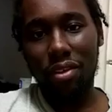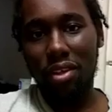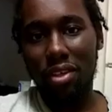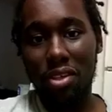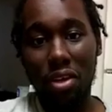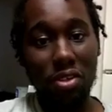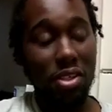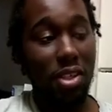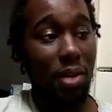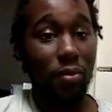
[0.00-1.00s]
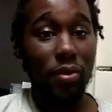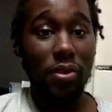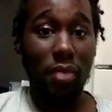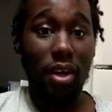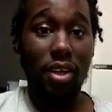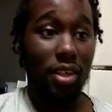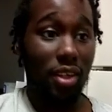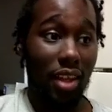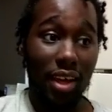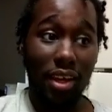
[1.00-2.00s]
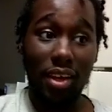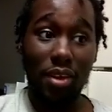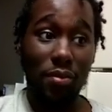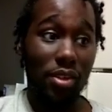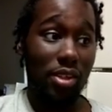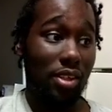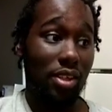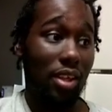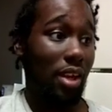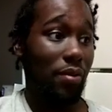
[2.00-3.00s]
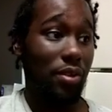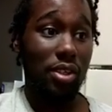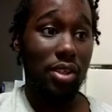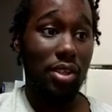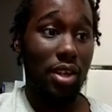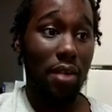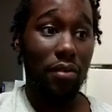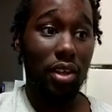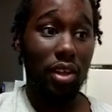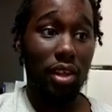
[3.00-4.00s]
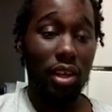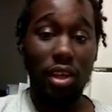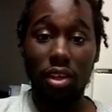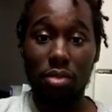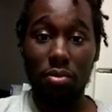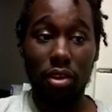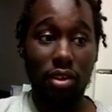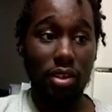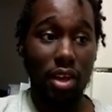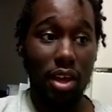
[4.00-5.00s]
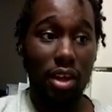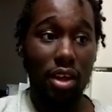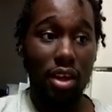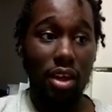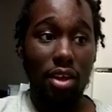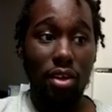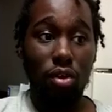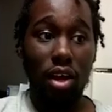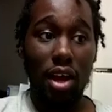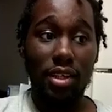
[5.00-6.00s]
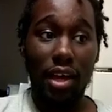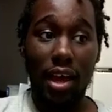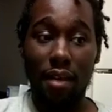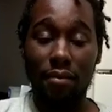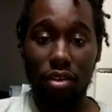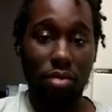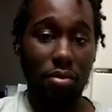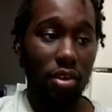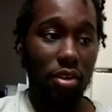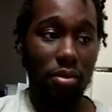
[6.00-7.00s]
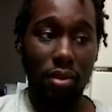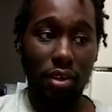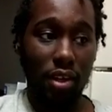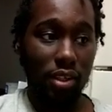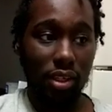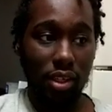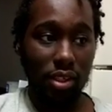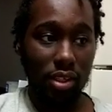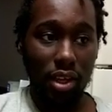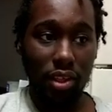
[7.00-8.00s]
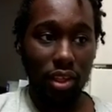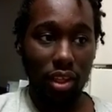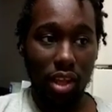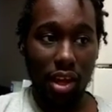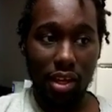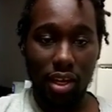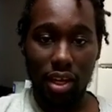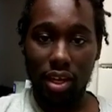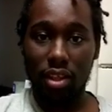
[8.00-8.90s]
the Celtics game was amazing. Like, it was definitely an experience that you guys have to experience because it's nothing like it.